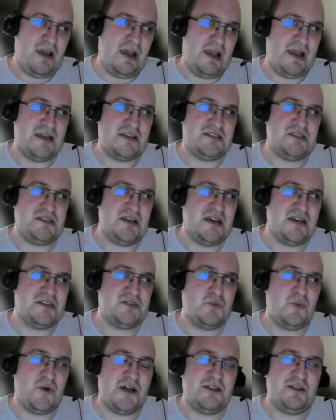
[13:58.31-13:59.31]
as
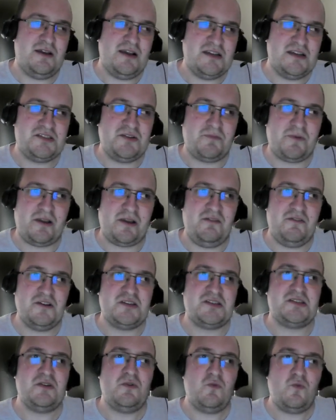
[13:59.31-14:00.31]
well as the
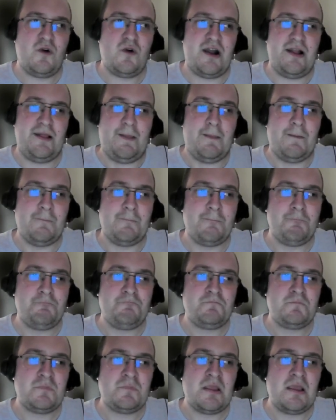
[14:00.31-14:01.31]
previous one.
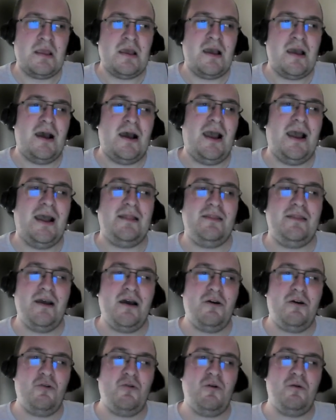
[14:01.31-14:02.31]
And
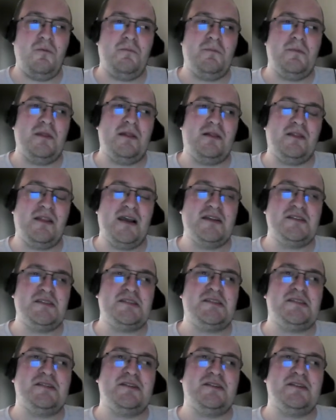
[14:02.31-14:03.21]
now let's